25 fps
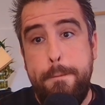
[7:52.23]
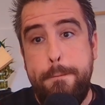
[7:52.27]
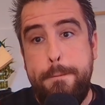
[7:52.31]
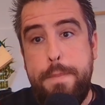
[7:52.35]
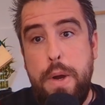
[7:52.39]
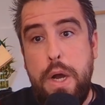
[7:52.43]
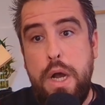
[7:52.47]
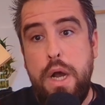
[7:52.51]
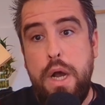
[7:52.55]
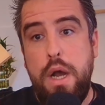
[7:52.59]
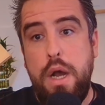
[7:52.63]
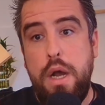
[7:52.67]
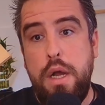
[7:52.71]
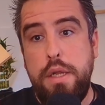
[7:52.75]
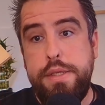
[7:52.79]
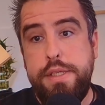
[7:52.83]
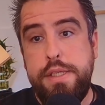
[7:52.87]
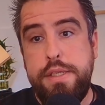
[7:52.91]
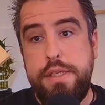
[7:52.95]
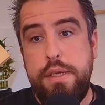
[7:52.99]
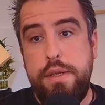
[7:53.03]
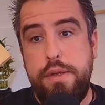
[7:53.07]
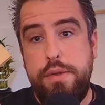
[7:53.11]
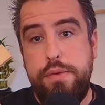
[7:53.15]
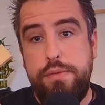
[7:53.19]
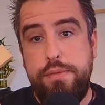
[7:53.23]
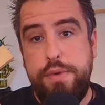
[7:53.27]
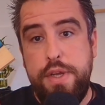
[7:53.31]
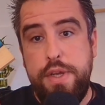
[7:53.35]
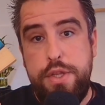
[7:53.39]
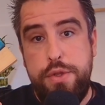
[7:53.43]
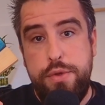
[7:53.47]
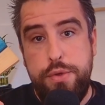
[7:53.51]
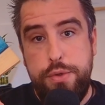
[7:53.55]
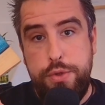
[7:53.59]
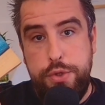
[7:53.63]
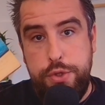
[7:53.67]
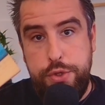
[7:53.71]
but when
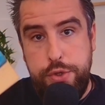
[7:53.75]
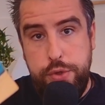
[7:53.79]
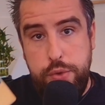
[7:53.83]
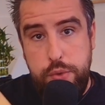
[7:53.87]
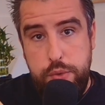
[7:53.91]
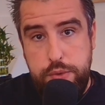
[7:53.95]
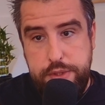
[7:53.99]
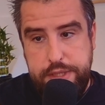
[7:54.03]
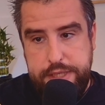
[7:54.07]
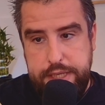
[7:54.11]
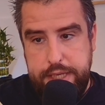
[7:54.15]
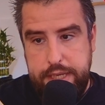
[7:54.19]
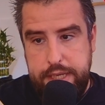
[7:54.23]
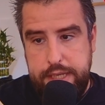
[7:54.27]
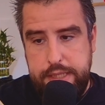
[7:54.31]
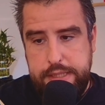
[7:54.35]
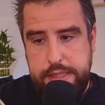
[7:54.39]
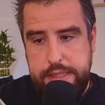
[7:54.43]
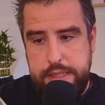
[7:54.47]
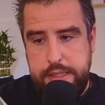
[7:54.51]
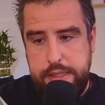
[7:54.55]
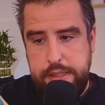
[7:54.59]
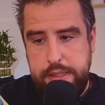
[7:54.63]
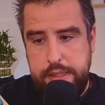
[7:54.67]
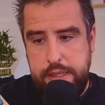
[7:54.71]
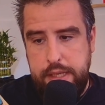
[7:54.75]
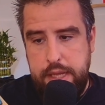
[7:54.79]
you use it,